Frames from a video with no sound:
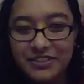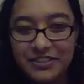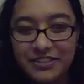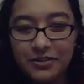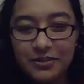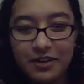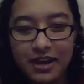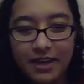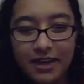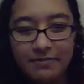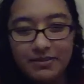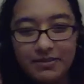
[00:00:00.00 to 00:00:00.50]

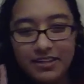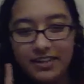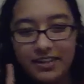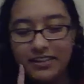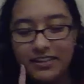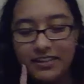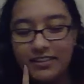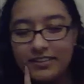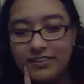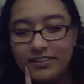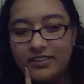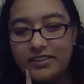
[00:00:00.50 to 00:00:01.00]
I'm not
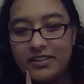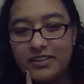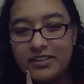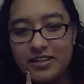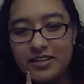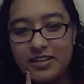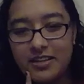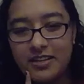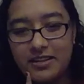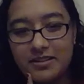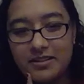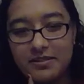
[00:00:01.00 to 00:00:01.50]

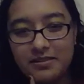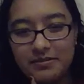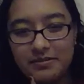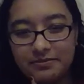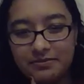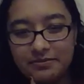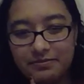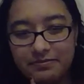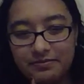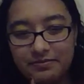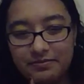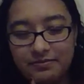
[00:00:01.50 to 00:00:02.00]
I
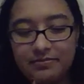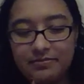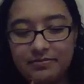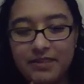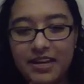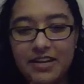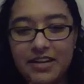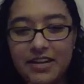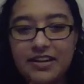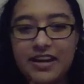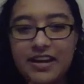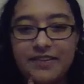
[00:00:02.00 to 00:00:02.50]

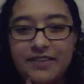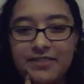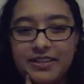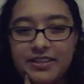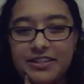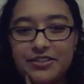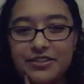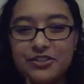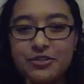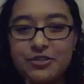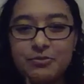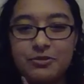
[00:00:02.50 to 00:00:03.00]
don't have like a
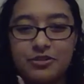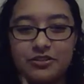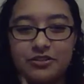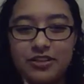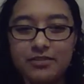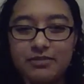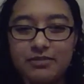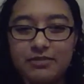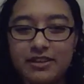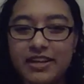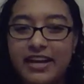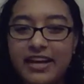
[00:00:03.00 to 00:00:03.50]
super strong
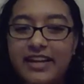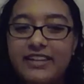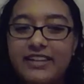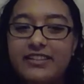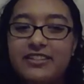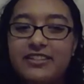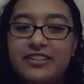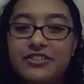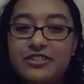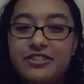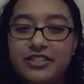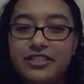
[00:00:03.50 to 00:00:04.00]
mechanical
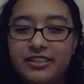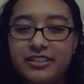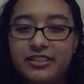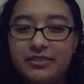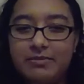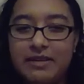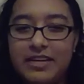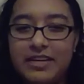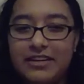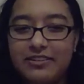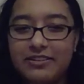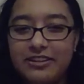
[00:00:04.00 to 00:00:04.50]
engineering
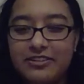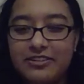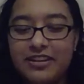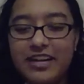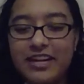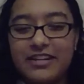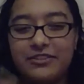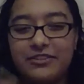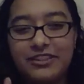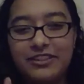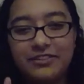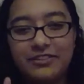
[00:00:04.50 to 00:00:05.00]
background. I
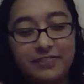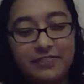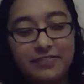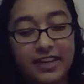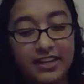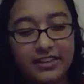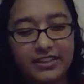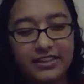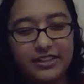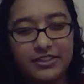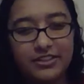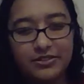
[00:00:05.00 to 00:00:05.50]
only
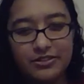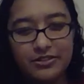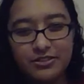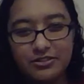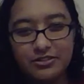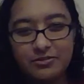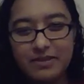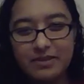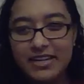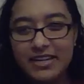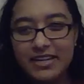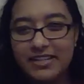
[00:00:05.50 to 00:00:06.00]
vaguely know what
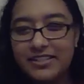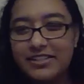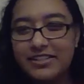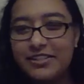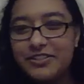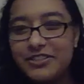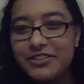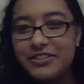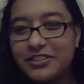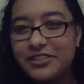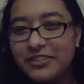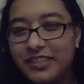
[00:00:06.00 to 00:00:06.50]
pneumatics are,
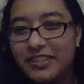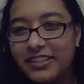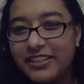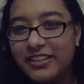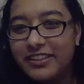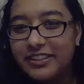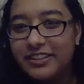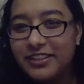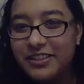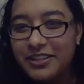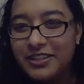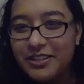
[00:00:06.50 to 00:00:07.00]
so like
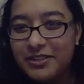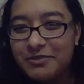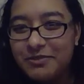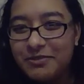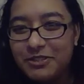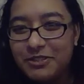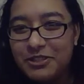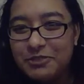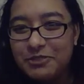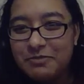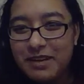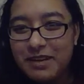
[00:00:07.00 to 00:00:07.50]

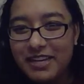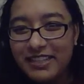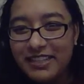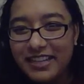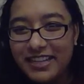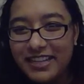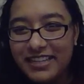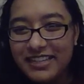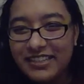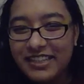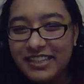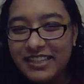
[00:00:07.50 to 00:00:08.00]
would you mind
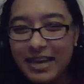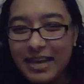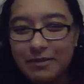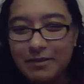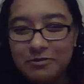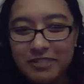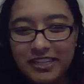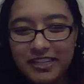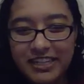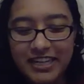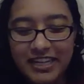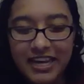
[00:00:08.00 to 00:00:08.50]
like
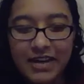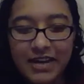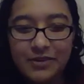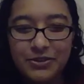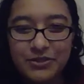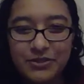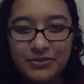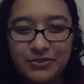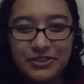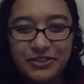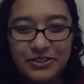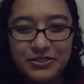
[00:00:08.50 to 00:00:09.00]
elaborating how
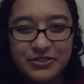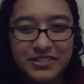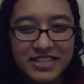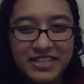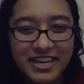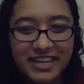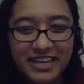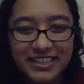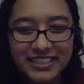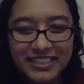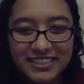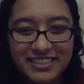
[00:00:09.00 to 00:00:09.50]
you would use
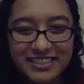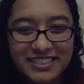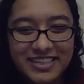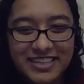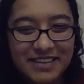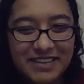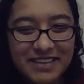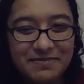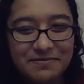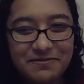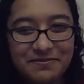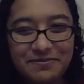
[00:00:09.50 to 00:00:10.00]
that? Because
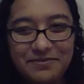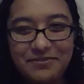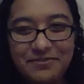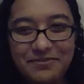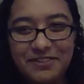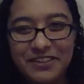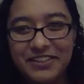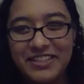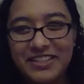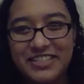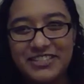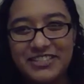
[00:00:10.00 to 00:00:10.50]
I'm
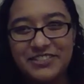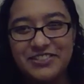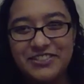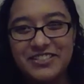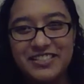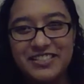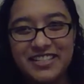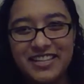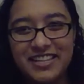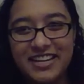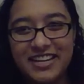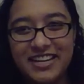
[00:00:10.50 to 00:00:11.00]
very
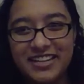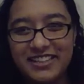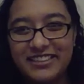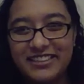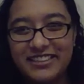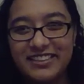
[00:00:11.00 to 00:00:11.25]
interested in that idea.